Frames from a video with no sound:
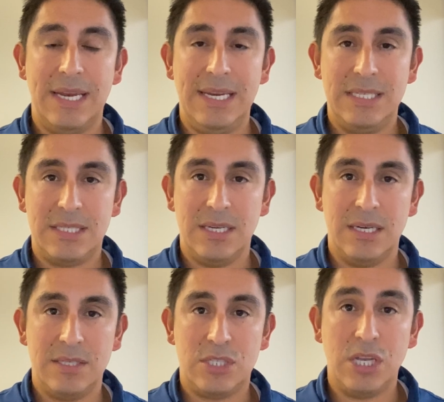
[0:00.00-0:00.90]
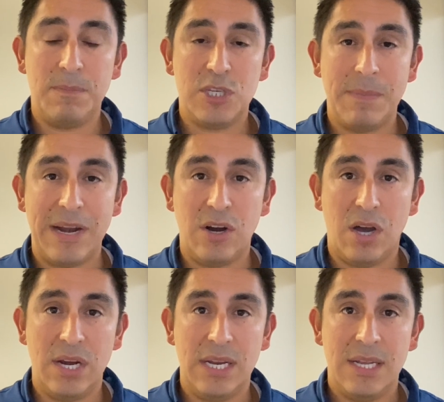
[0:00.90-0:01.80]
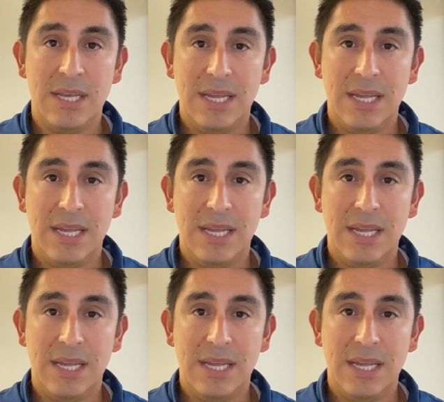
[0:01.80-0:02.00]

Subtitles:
at least subject matter on it,